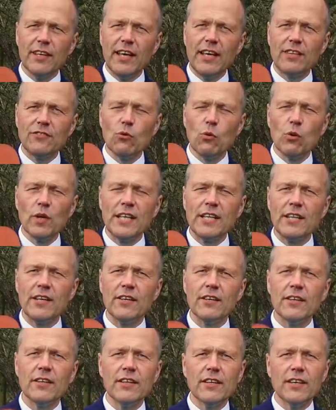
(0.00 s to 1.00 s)
it's all in
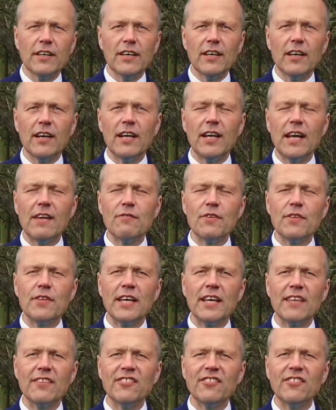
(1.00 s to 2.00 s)
here and
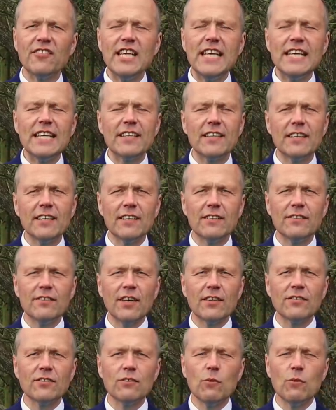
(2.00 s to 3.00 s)
everything is sleek,
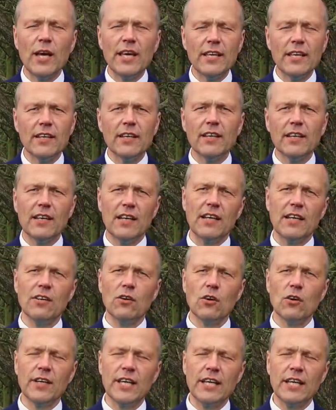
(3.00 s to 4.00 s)
tucked away and
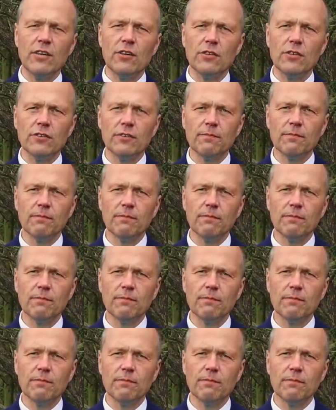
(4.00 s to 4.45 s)
looking good.